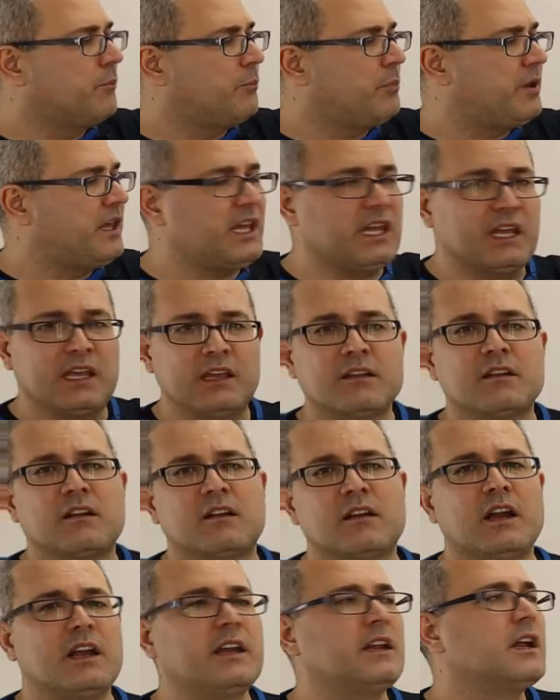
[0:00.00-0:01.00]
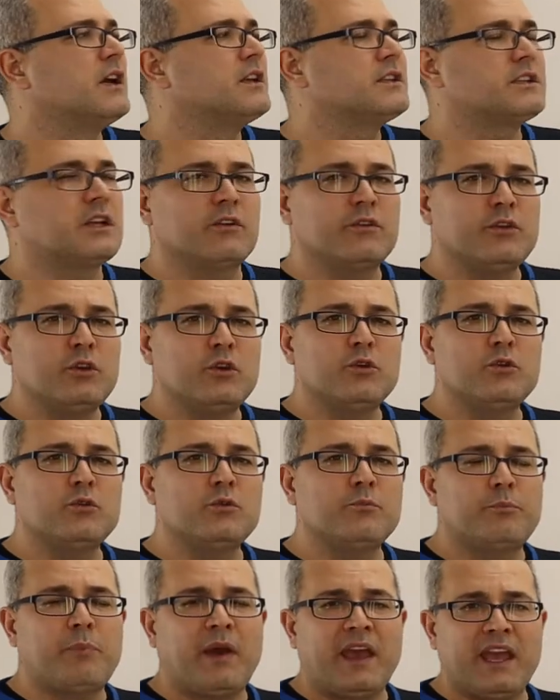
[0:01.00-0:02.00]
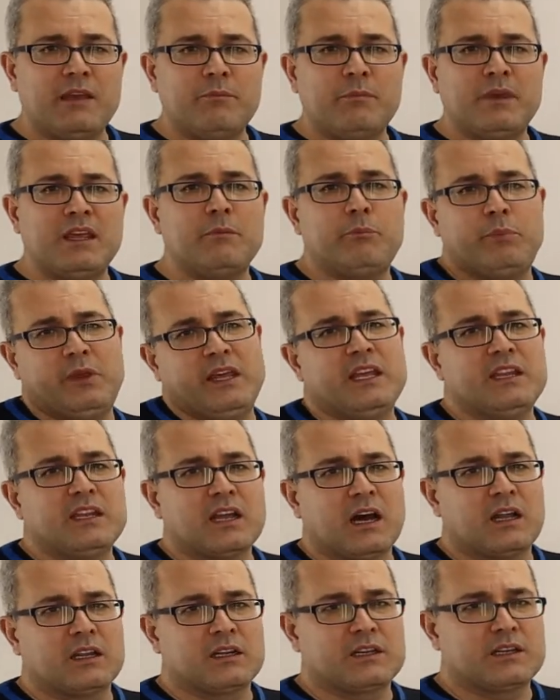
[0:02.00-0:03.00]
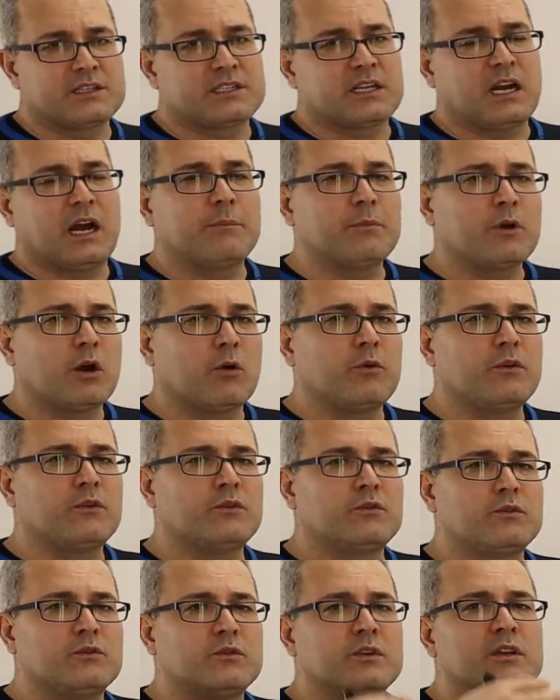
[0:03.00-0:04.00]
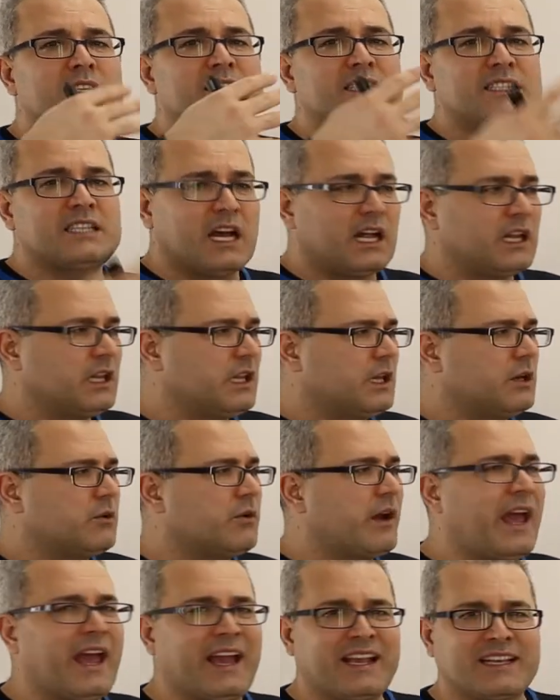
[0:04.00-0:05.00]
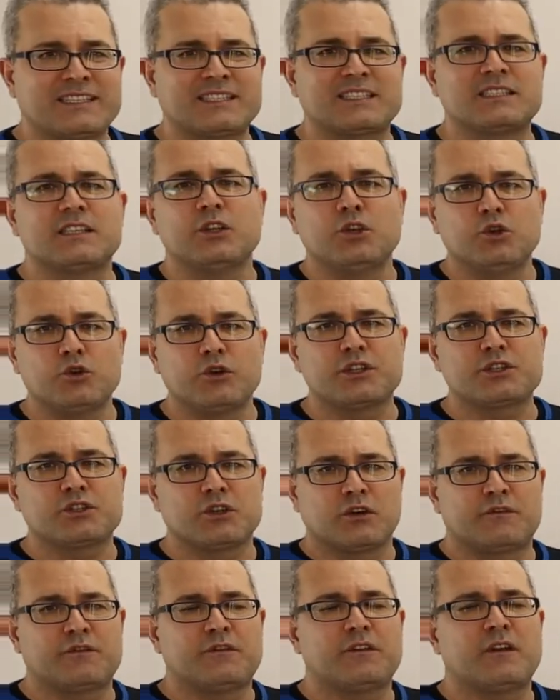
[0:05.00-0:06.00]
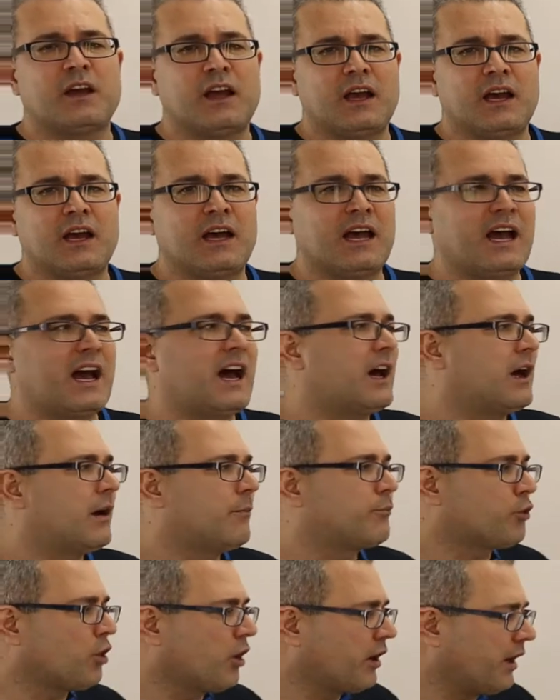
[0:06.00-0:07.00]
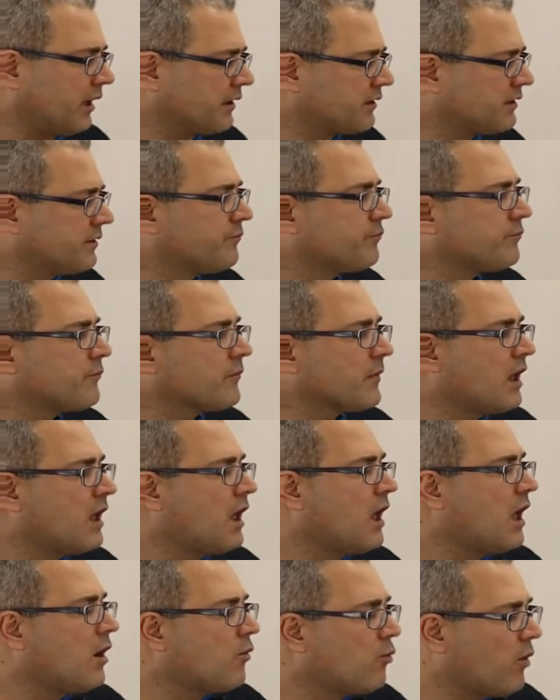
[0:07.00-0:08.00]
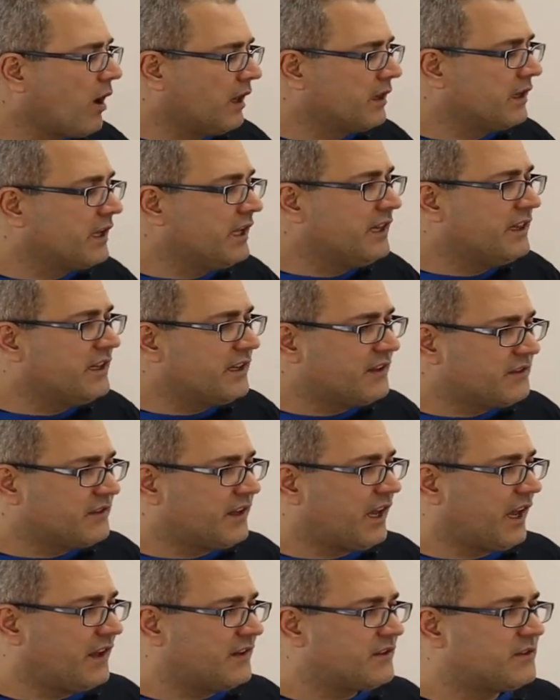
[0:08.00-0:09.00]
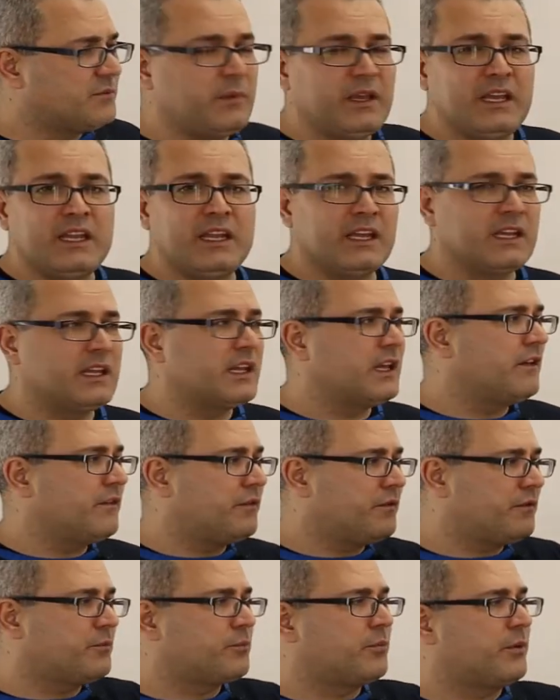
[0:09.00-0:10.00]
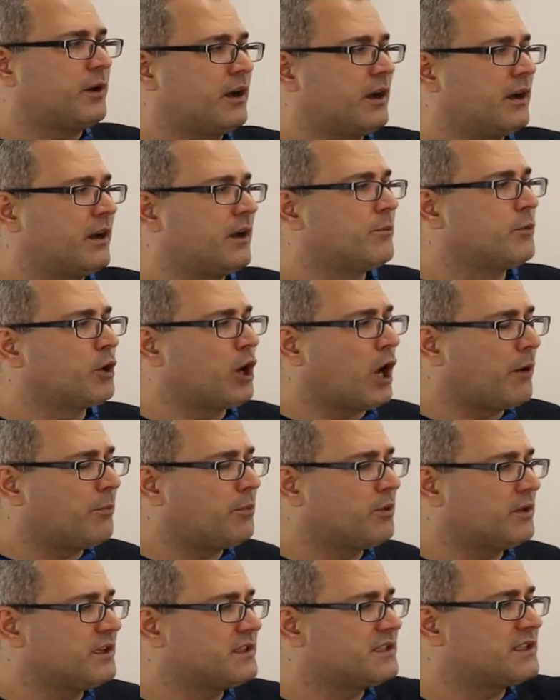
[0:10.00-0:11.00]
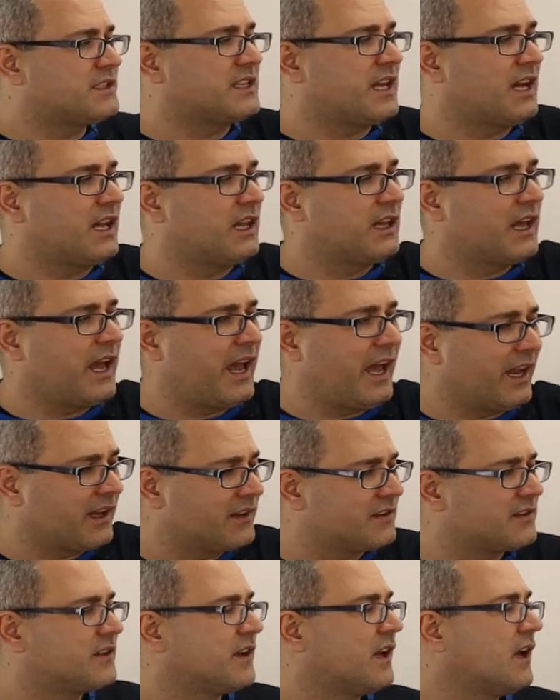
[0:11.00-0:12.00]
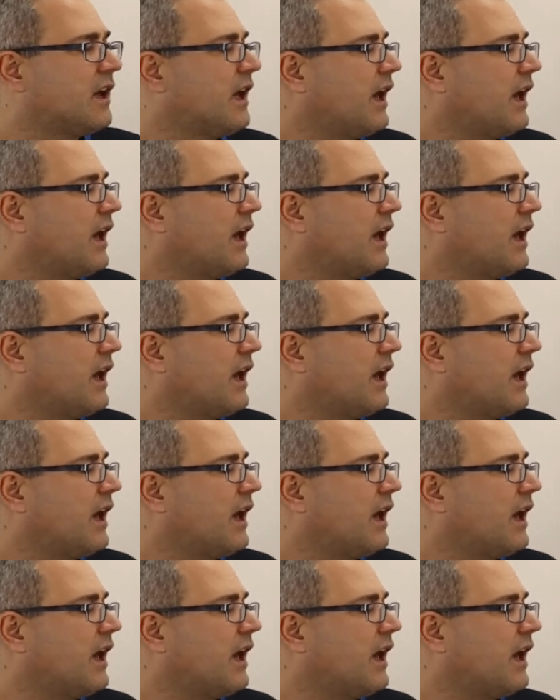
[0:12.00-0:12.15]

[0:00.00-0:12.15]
P, right? So you pay me P dollars, I'm going to sell you X units of product. Well, in this case, meaning if monopolists sell X